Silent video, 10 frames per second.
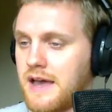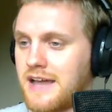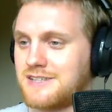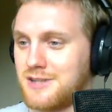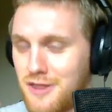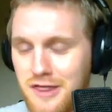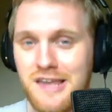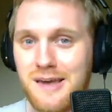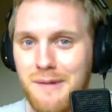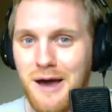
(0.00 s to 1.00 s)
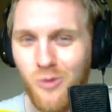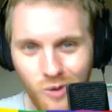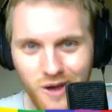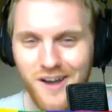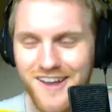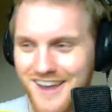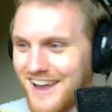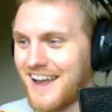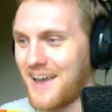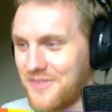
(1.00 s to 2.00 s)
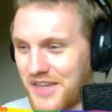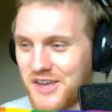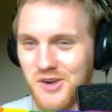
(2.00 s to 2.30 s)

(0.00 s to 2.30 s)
and to think about work, and